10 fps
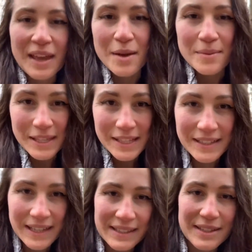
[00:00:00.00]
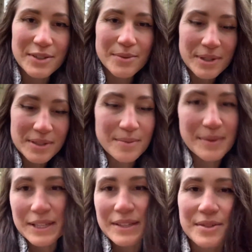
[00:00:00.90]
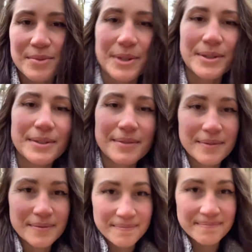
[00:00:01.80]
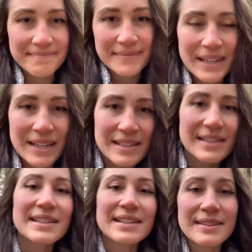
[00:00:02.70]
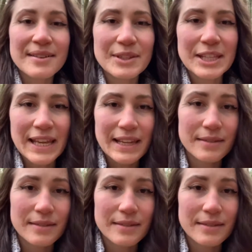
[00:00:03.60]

Be the light that you want to be in this world. Sending love and light.